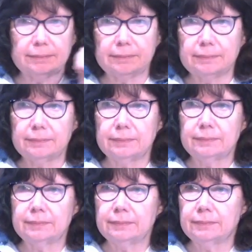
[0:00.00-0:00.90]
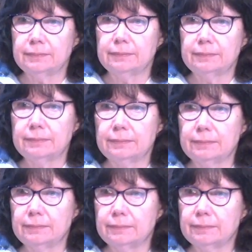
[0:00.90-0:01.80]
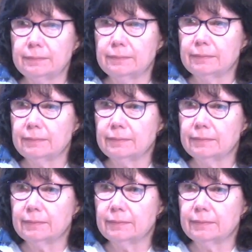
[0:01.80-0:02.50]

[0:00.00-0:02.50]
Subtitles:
[no speech]